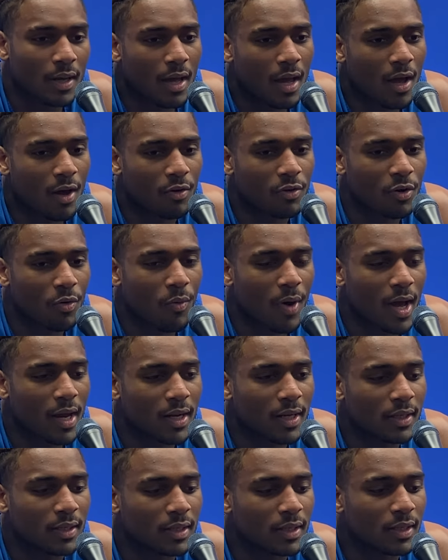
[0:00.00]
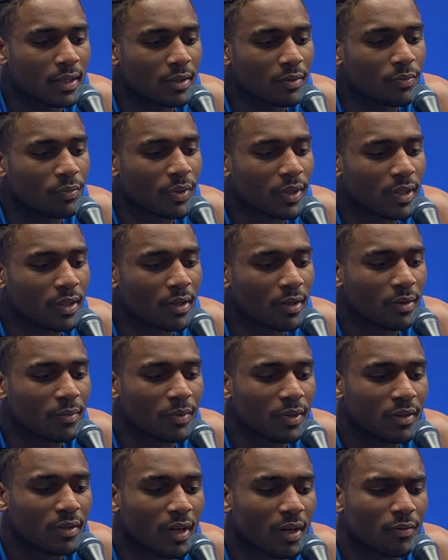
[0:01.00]
I don't know why they didn't, but
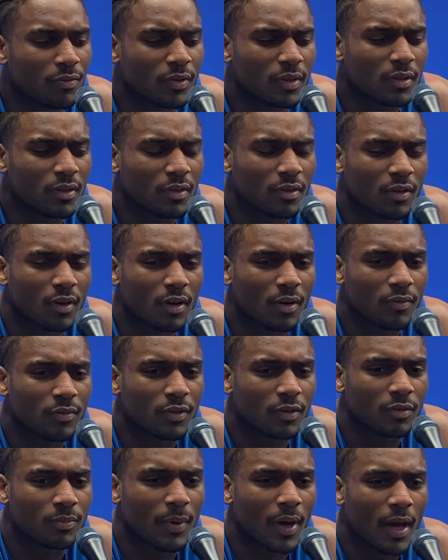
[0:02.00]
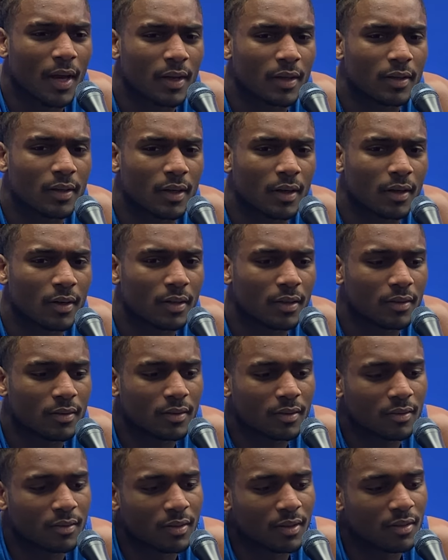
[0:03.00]
he definitely deserved a spot in there. He
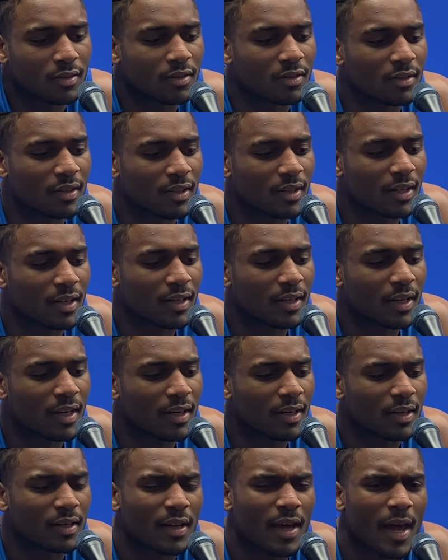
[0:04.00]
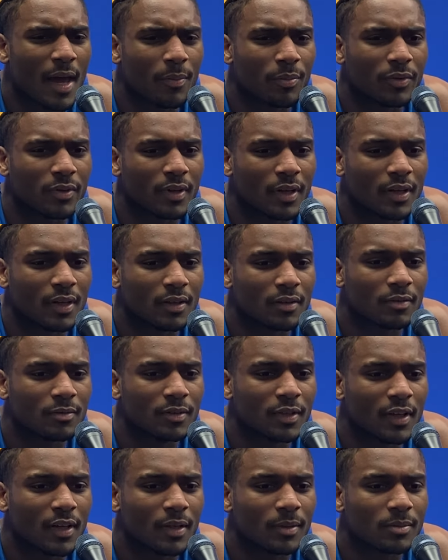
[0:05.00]
didn't get it, and it happens like that
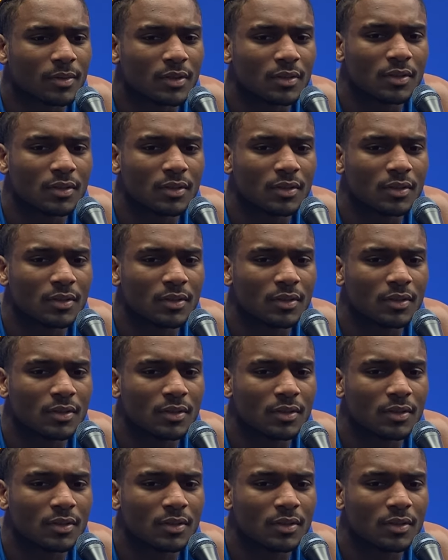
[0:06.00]
sometimes.